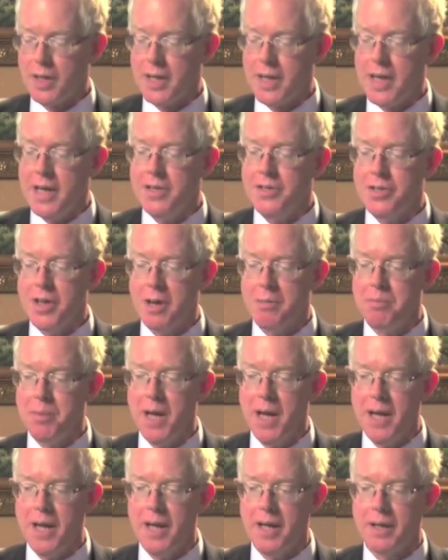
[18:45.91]
ends up
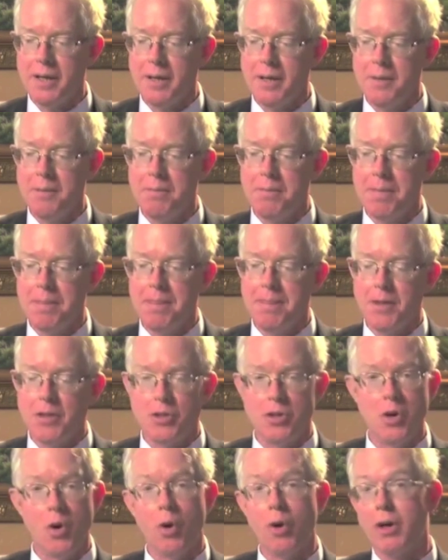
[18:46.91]
paying
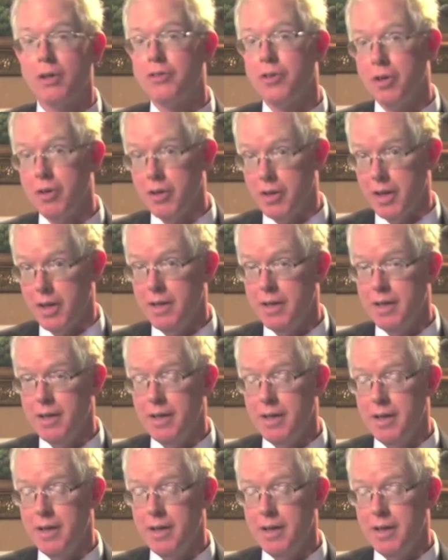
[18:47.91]
your attorney